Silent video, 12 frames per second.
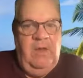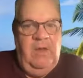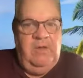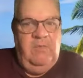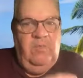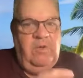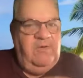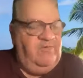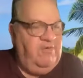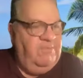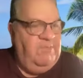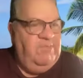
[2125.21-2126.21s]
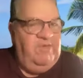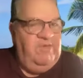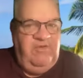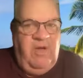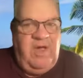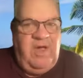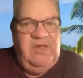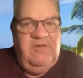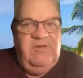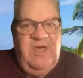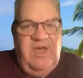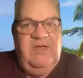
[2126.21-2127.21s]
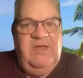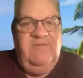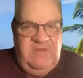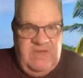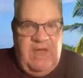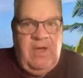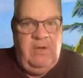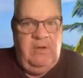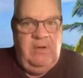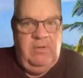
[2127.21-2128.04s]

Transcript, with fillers: You worship a Messiah you don't even know.